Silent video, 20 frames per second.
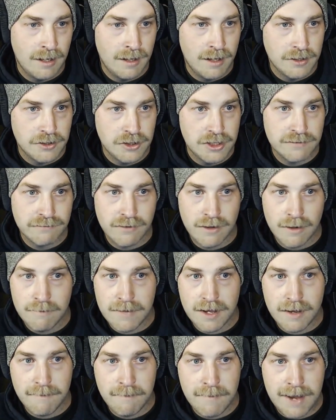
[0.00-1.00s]
She's from
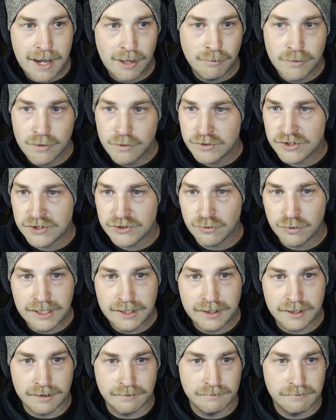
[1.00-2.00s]
Malmo,
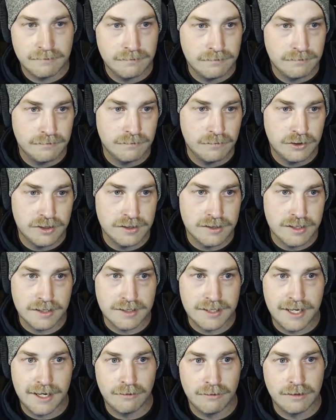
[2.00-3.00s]
Sweden, which is a
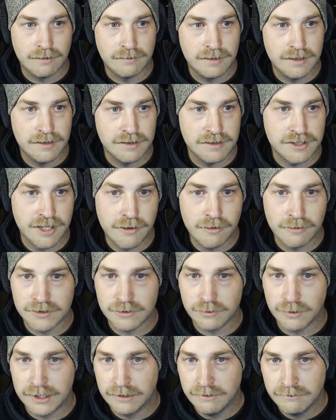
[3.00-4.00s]
town in southern
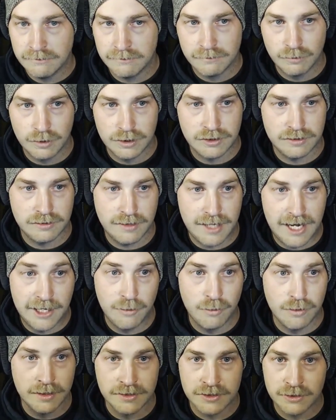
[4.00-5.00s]
Sweden, which
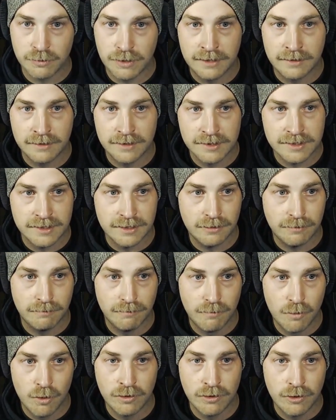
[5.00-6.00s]
anywhere in Sweden is still
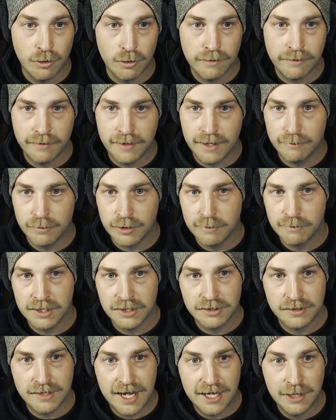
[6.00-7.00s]
more north than pretty
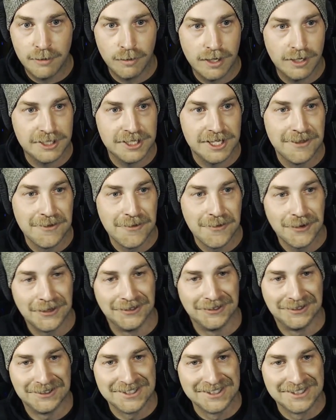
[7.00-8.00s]
much anywhere else in the world.